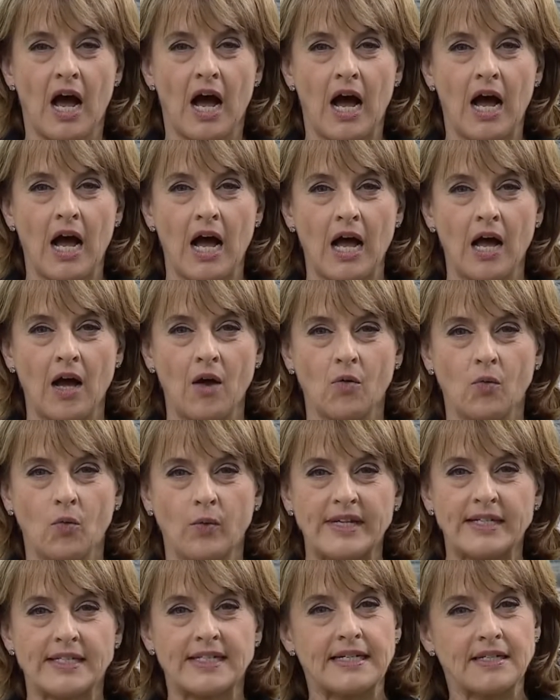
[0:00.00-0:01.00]
Uh,
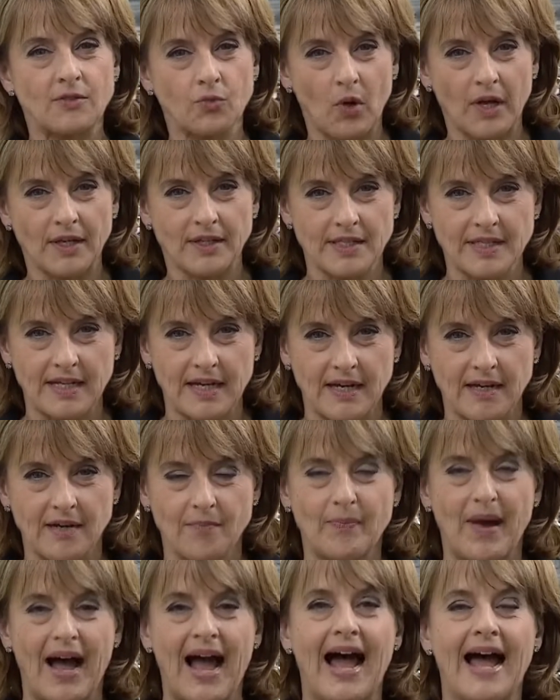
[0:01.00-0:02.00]
we did wonder,
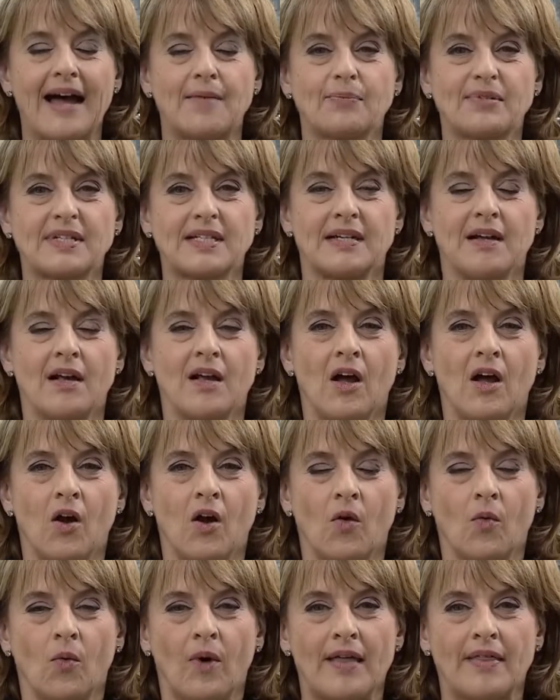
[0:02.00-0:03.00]
perhaps,
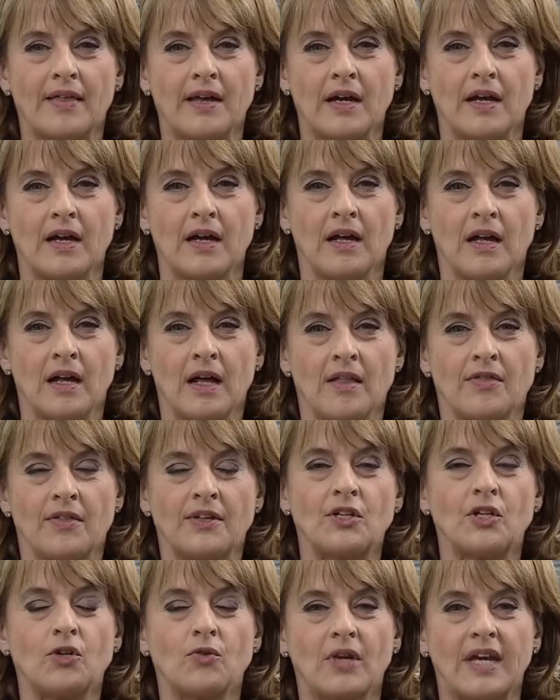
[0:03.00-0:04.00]
whether the
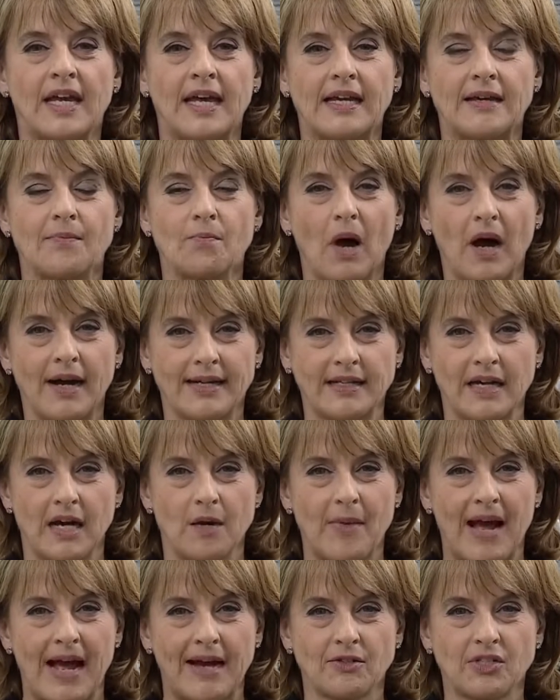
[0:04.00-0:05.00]
new king might
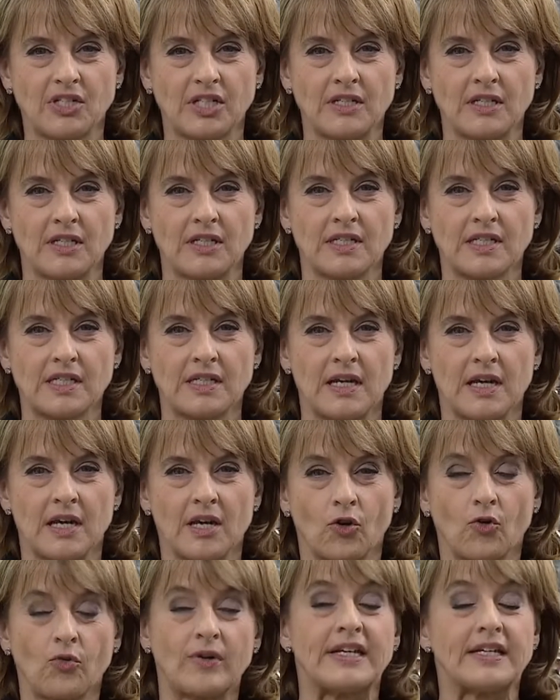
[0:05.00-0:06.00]
come out and
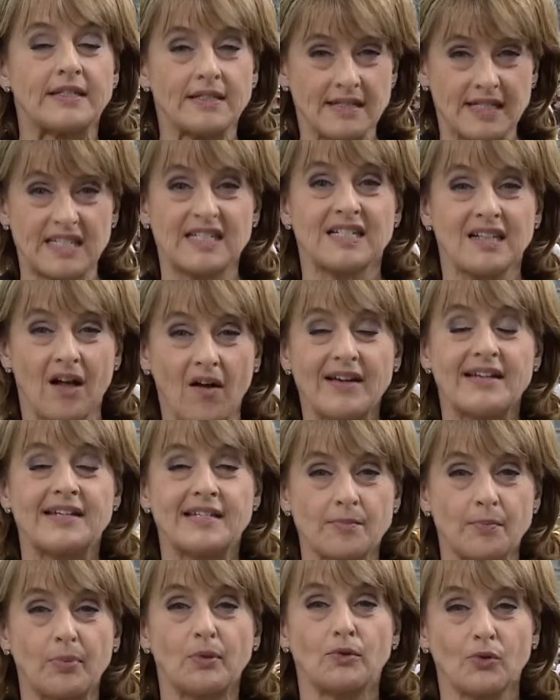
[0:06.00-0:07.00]
greet the
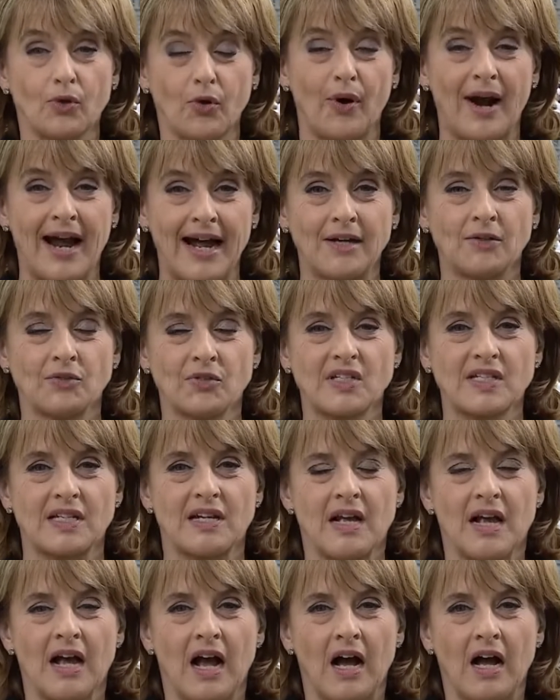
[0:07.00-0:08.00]
sizable crowds
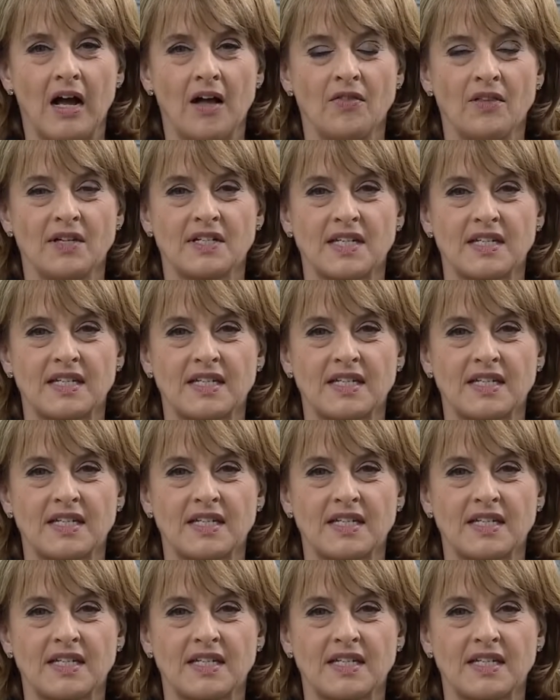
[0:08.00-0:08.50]
uh, that are